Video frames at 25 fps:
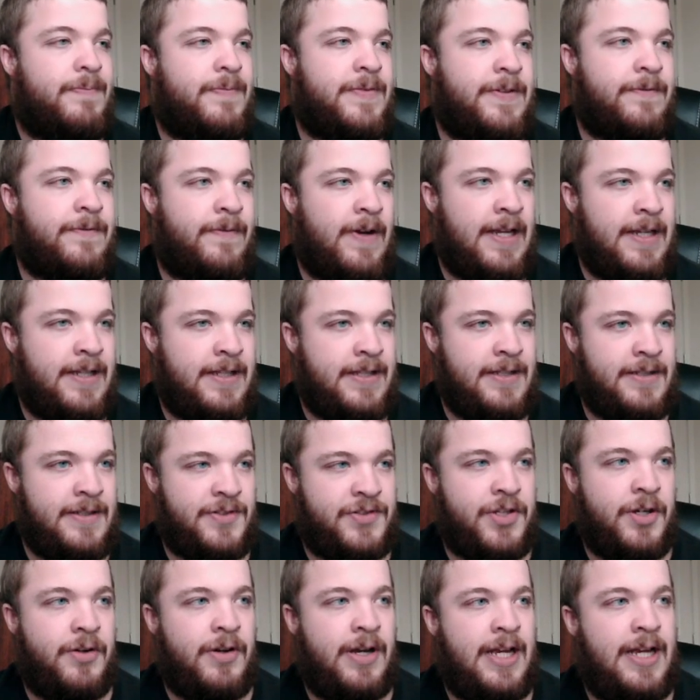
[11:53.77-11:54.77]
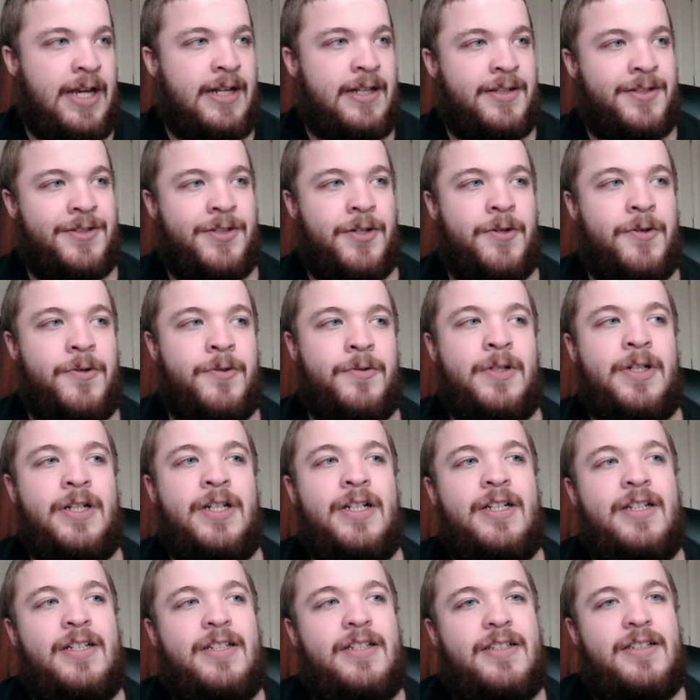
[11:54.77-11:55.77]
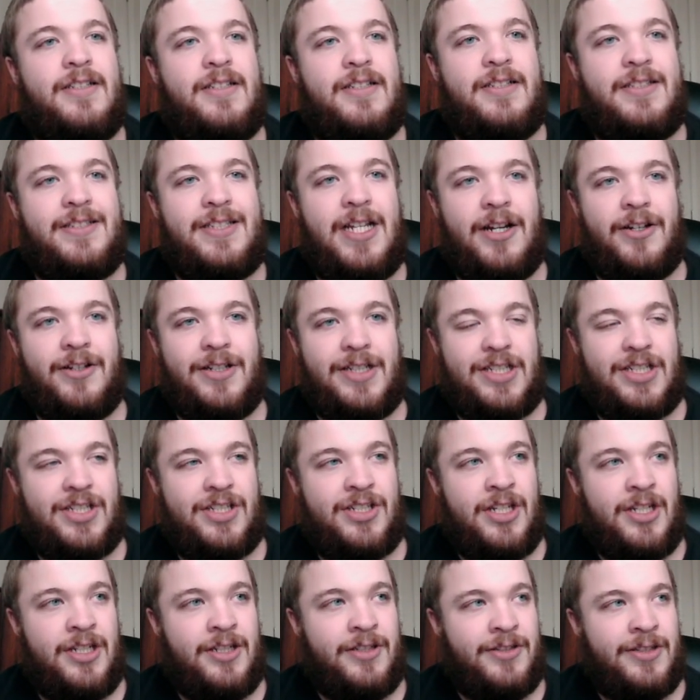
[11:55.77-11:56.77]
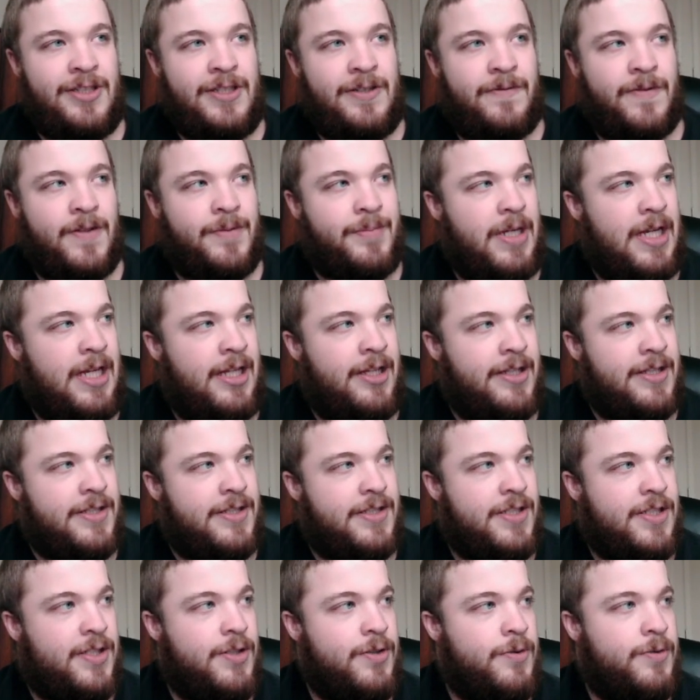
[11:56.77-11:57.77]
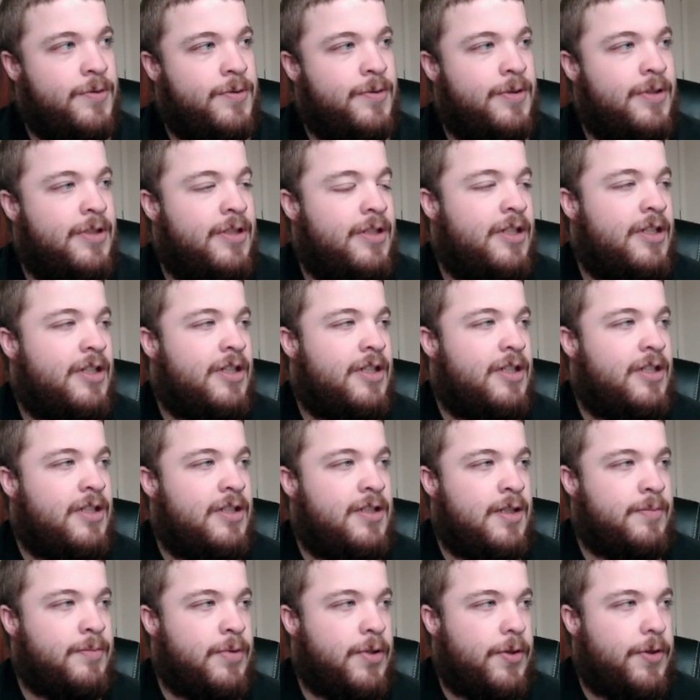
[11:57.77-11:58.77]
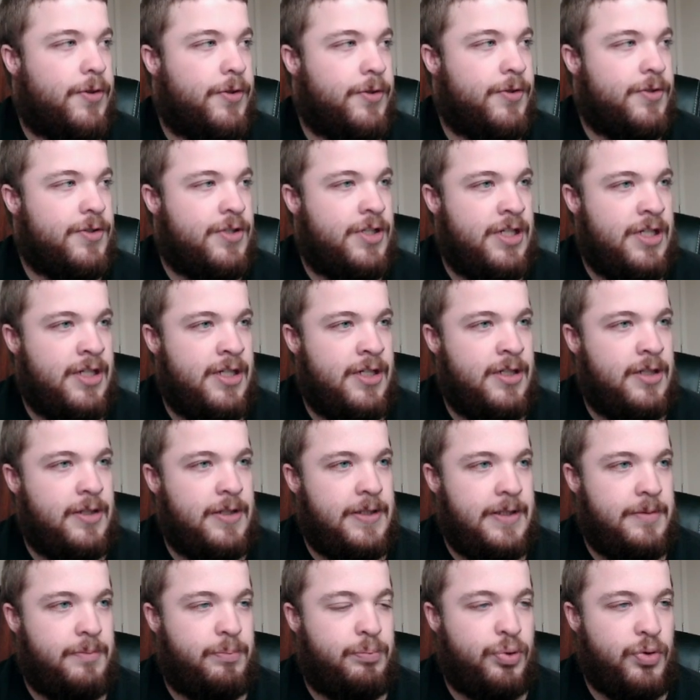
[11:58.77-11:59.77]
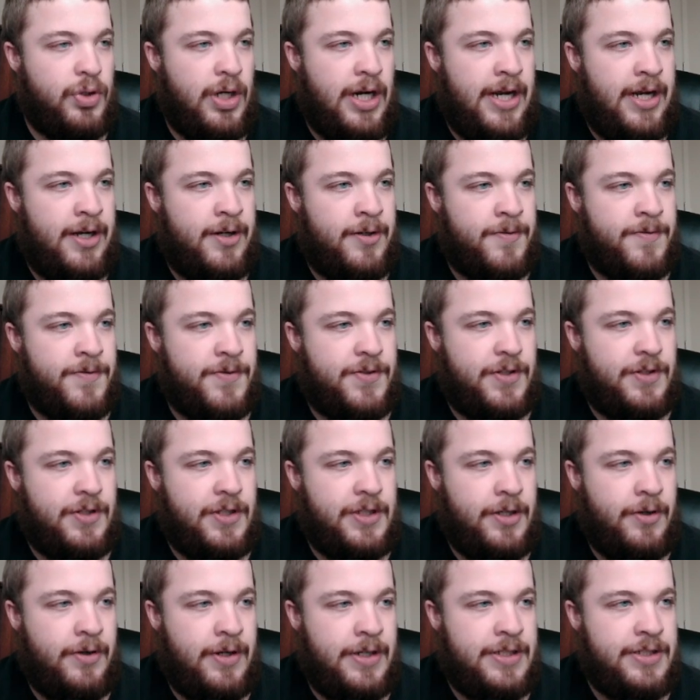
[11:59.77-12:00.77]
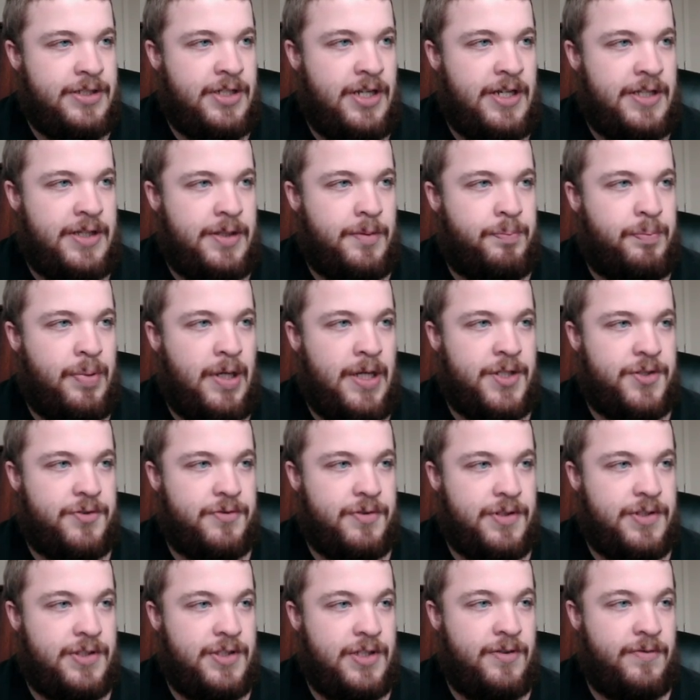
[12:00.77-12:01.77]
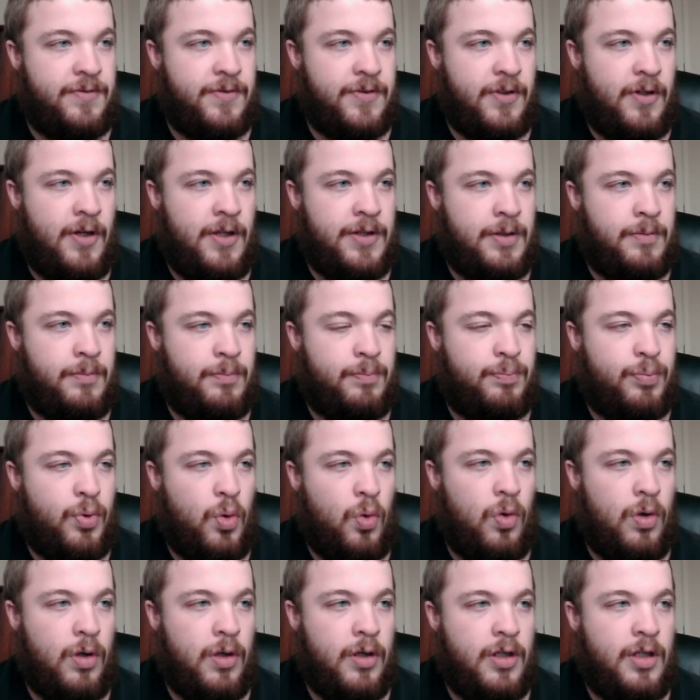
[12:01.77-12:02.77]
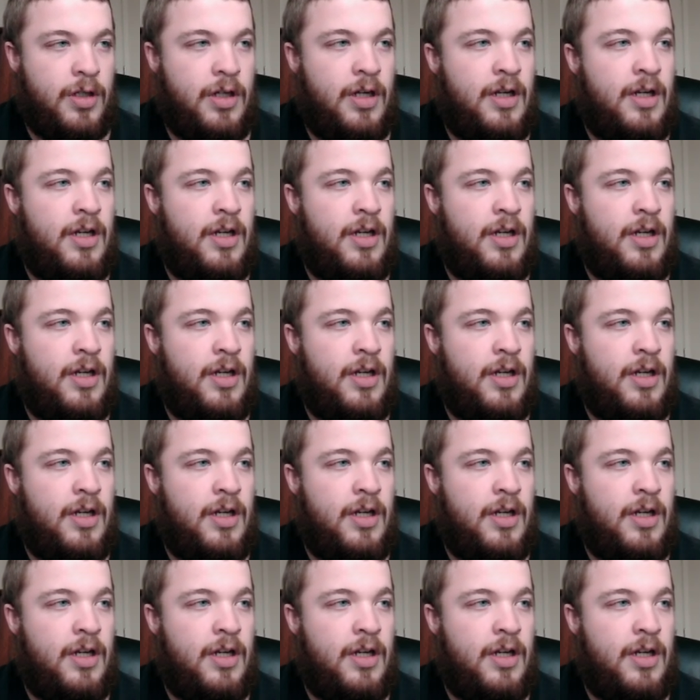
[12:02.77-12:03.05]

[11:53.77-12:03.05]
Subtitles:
Vikings go ahead and go Derek Stingley from LSU. Number 13, the Browns, they go ahead and take the best receiver on the board.